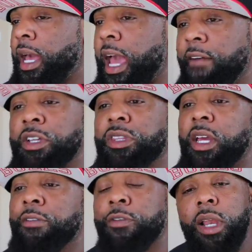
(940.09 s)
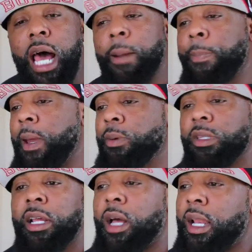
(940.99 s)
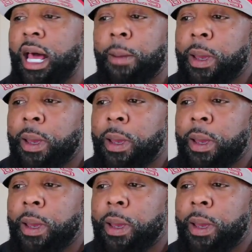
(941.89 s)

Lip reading: Everything for a lot of people. A lot of